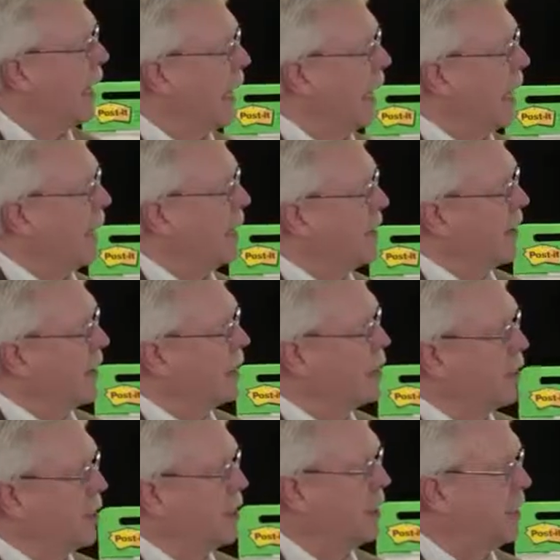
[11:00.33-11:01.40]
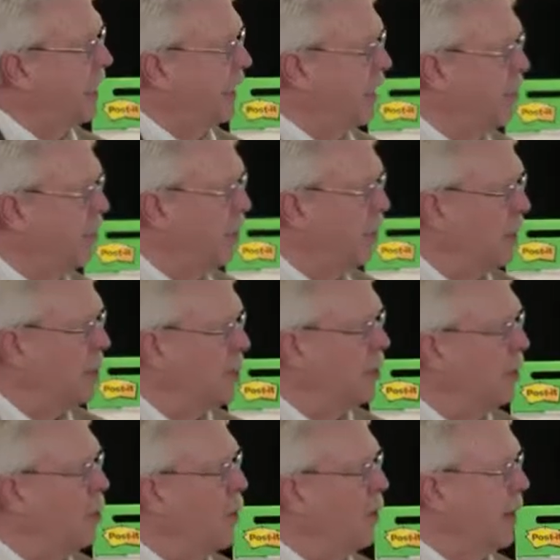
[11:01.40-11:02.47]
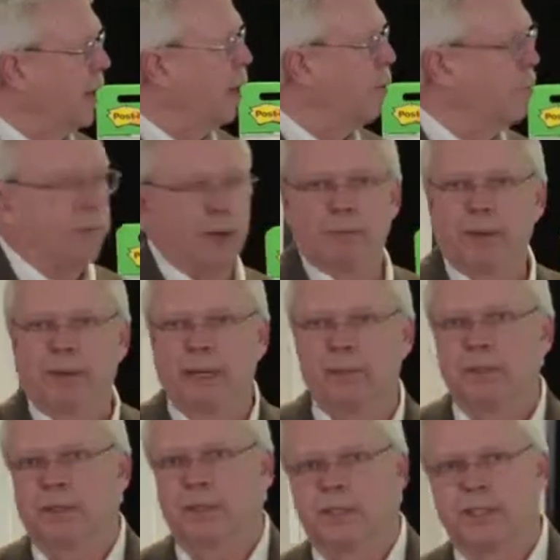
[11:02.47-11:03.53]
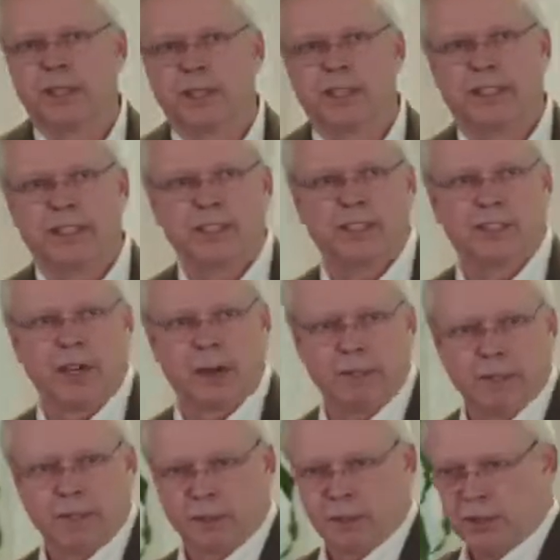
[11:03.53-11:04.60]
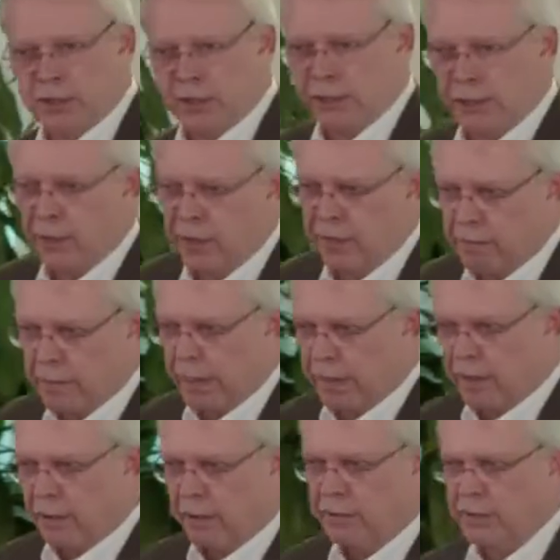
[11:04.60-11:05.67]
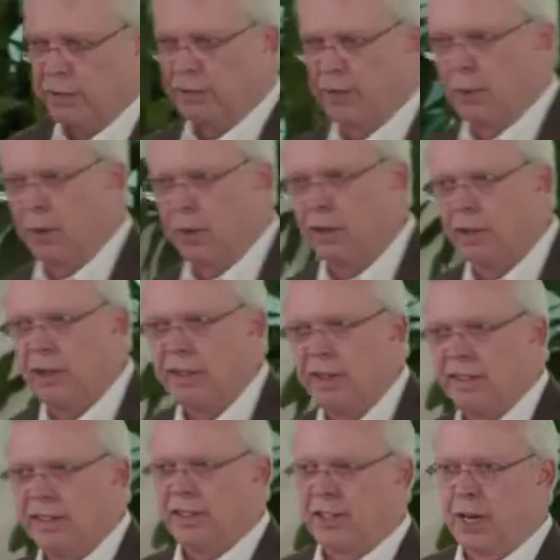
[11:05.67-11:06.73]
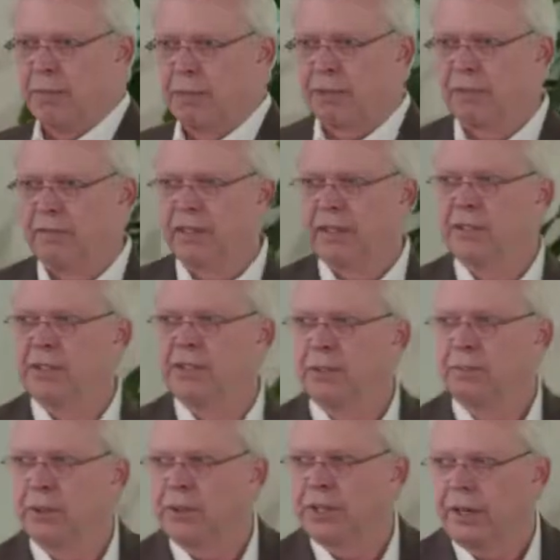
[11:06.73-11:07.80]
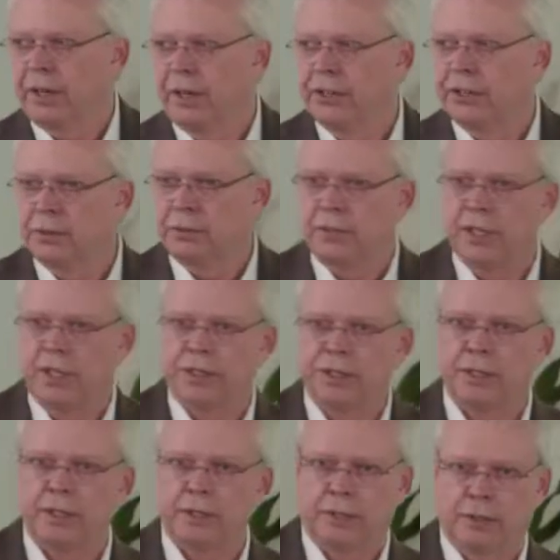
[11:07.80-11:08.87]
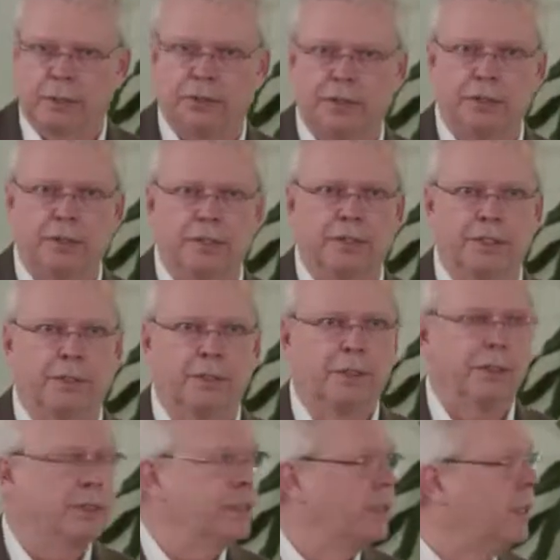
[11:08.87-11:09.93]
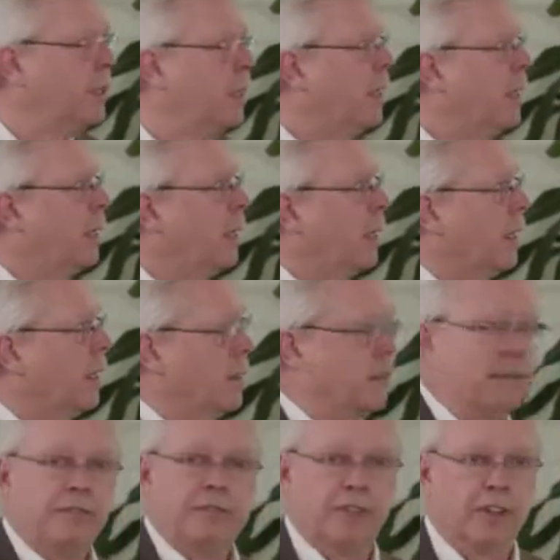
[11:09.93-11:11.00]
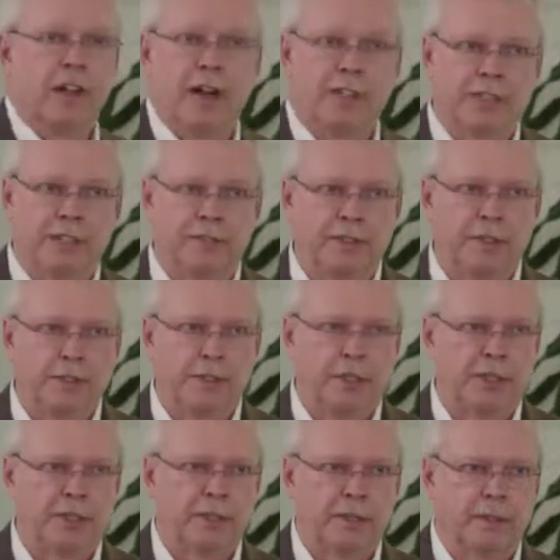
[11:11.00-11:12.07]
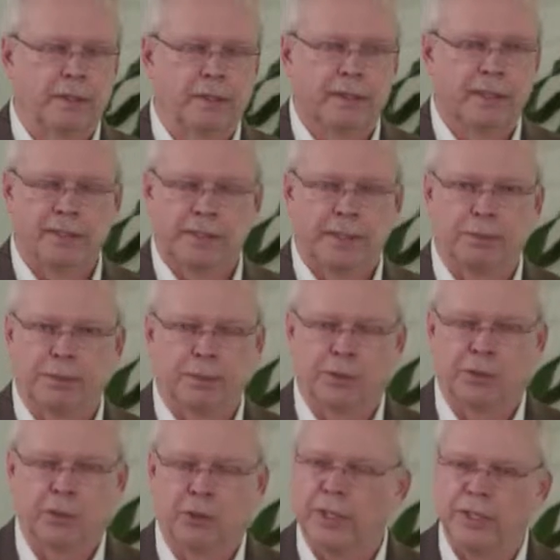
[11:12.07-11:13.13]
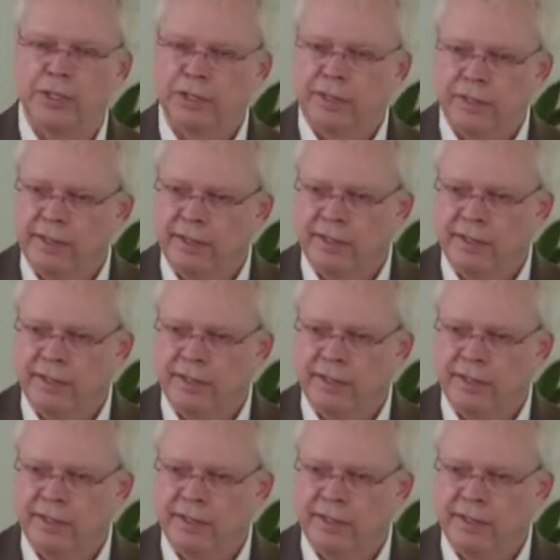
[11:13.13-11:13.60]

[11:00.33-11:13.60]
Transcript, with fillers: And the interests that influence you won't help but be able to see that these topics, which are three of my loves, if you will, the topic of leadership, which I also teach and coach individuals, uh, philosophy, which seems to increase